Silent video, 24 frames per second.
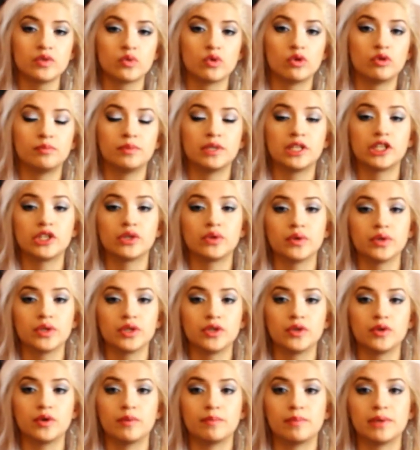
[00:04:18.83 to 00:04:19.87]
we'll be showing
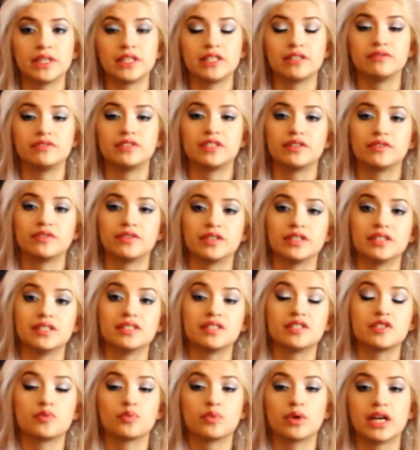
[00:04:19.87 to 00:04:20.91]
you a bunch of different
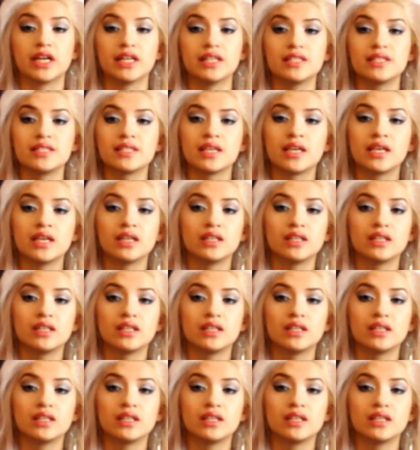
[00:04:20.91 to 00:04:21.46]
spreads